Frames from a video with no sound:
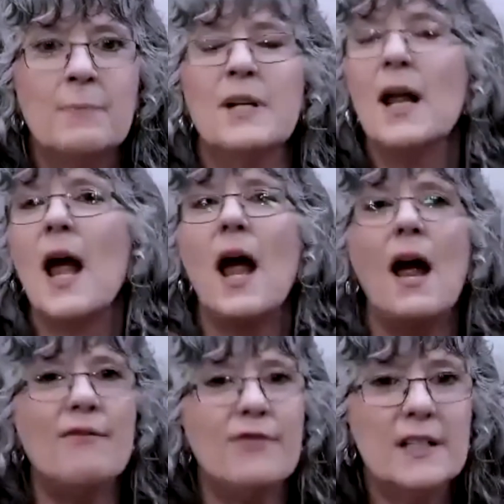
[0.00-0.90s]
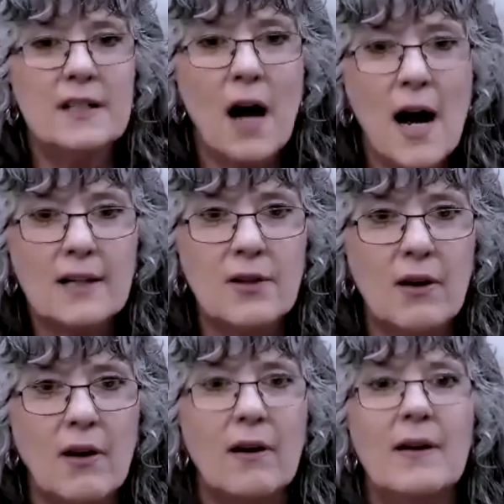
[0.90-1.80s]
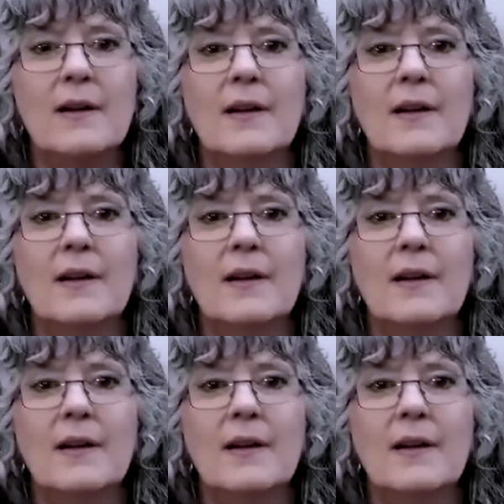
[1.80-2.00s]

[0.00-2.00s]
been to every doctor,